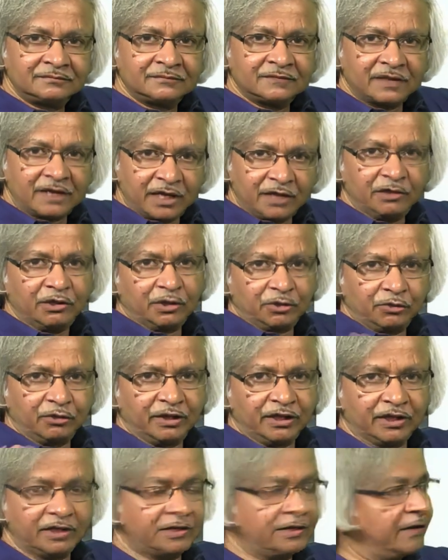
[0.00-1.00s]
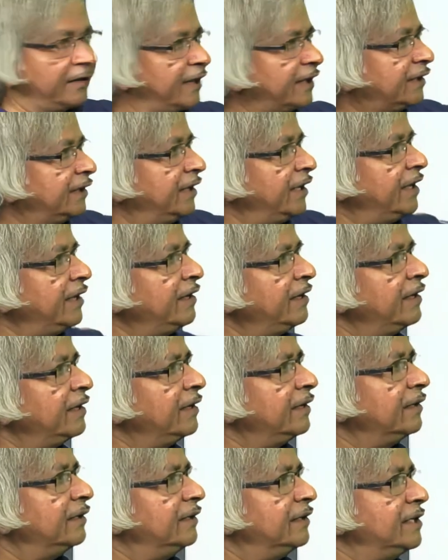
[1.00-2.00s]
and you're doing it correctly,
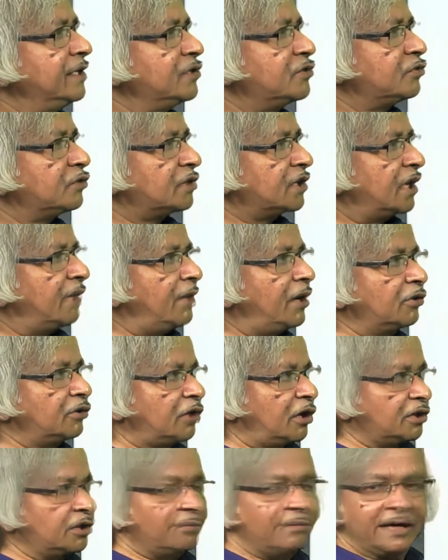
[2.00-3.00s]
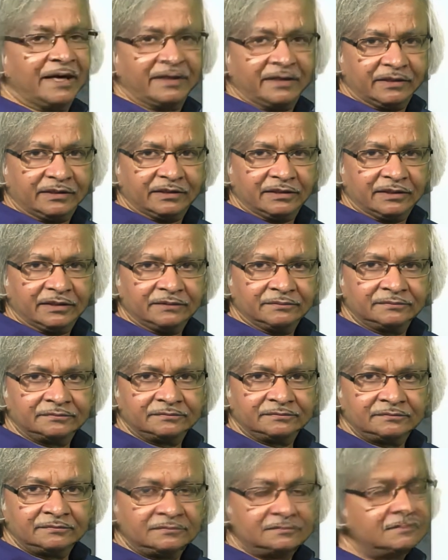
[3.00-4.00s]
these would come out automatically.
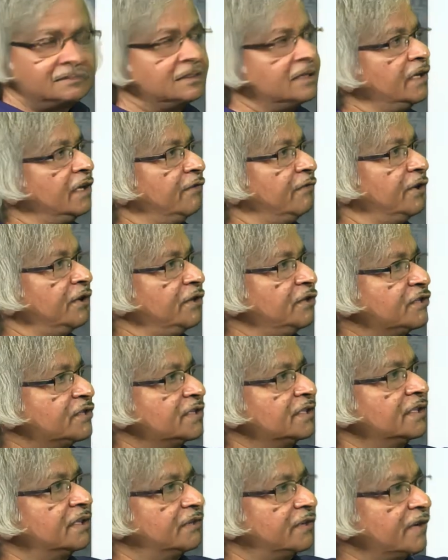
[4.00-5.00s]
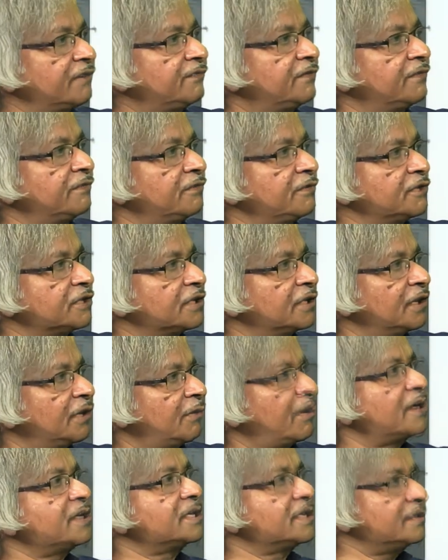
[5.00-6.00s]
If you're using the drift diffusion
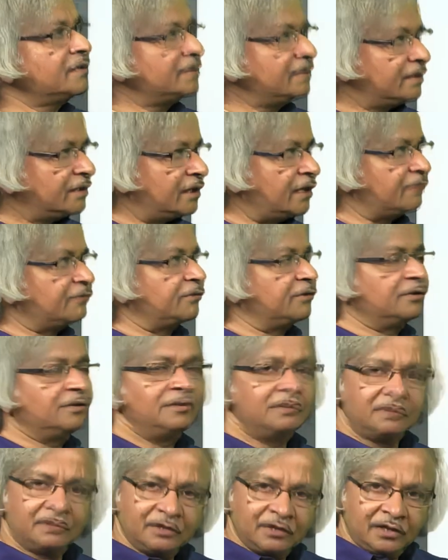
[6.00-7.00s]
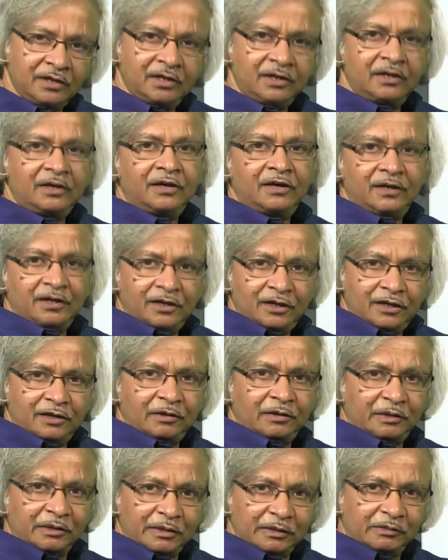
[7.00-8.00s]
equation, you have to
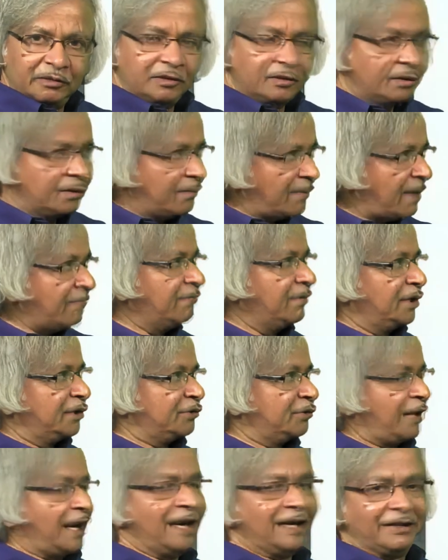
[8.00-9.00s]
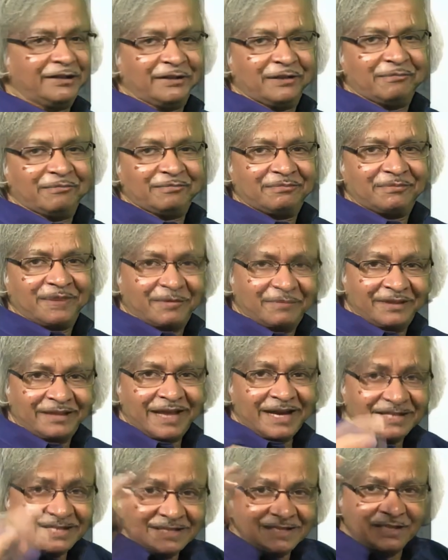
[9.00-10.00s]
remember to add them. I mean,
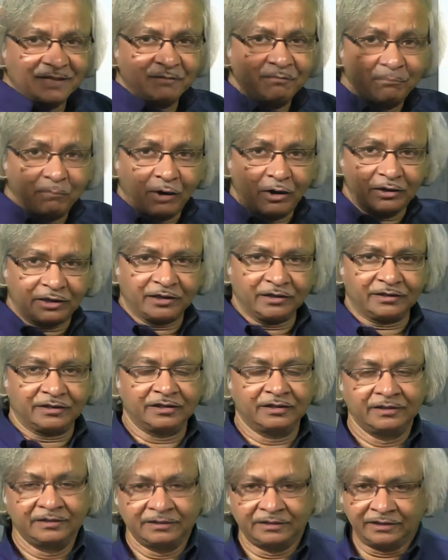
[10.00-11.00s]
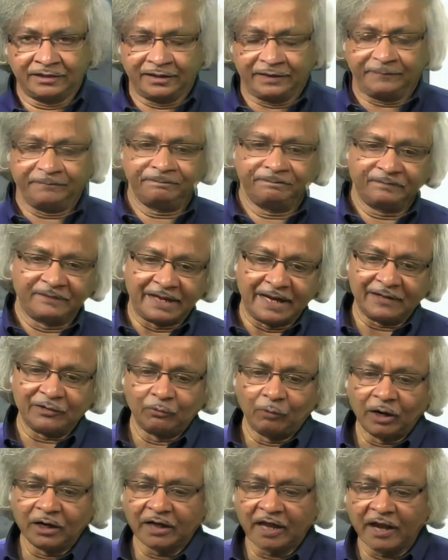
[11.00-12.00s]
that is the important thing,
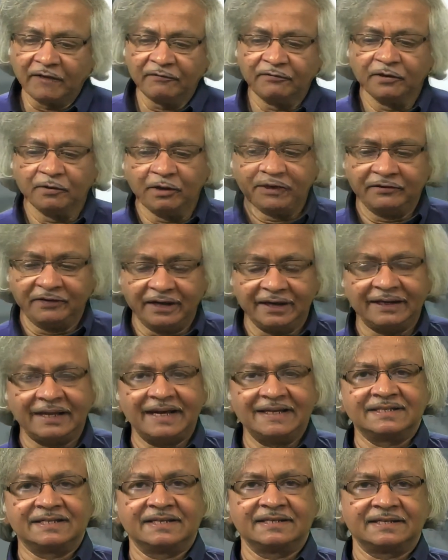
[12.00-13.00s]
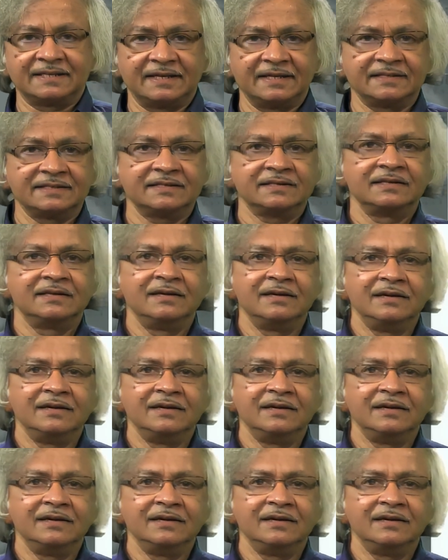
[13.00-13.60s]
that what everyone realizes is